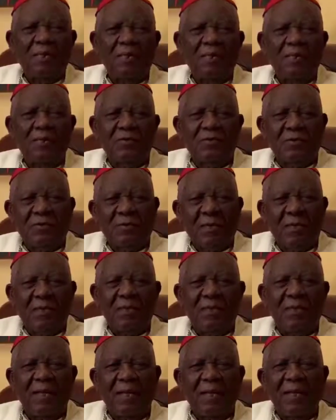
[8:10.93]
is that
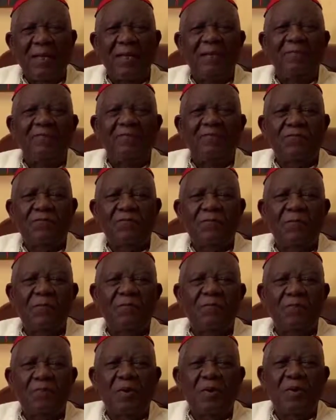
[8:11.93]

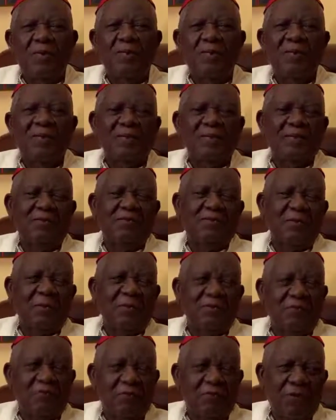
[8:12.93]
everybody is
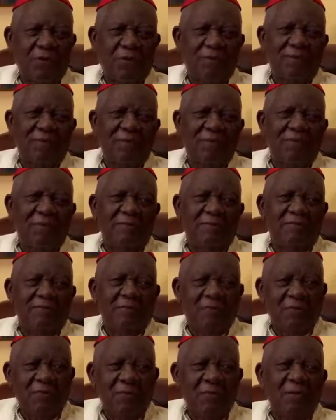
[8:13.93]
afraid. The
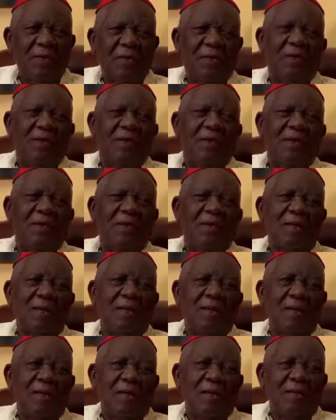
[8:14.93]
fear
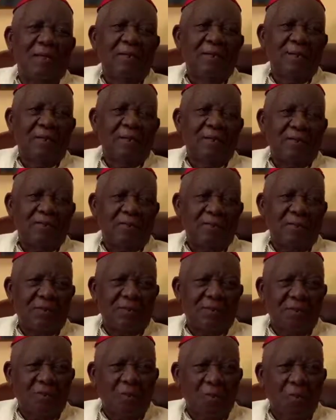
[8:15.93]
that has
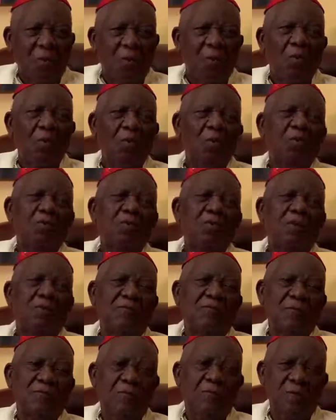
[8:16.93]
gotten hold
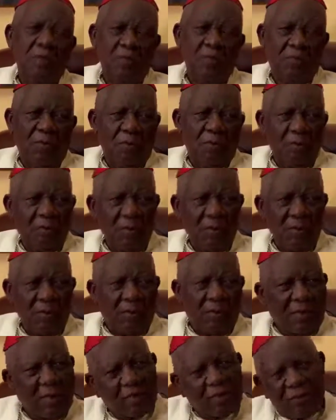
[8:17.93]
of the people,
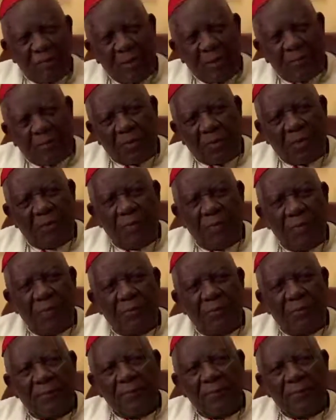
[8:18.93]
that's the problem.